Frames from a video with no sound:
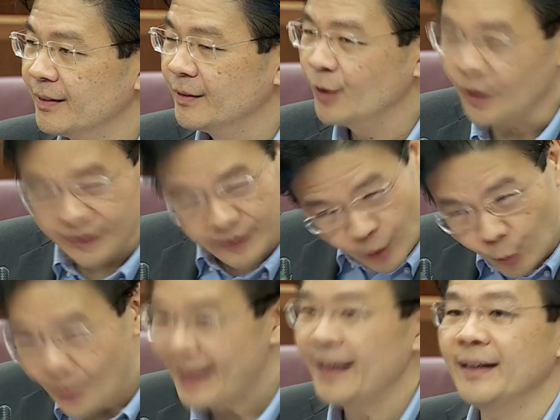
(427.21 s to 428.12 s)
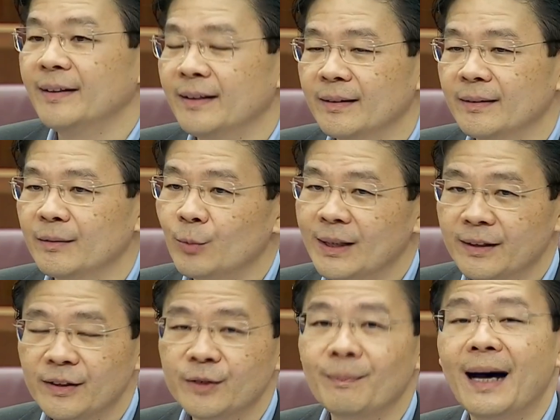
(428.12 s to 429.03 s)
not the way the
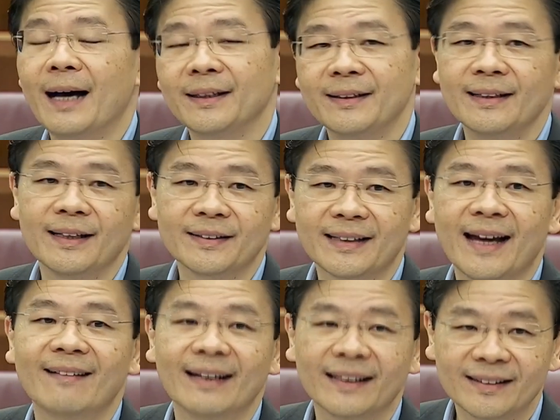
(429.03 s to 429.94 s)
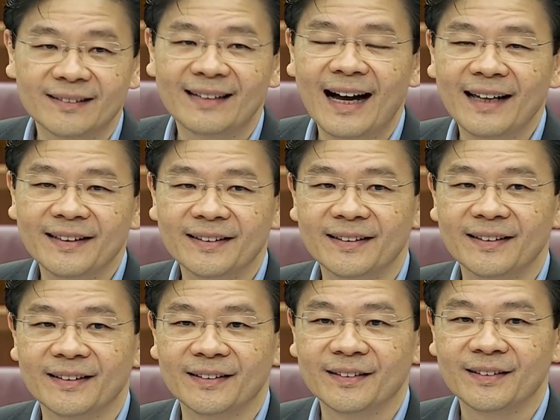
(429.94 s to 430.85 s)
Workers' Party has characterized it.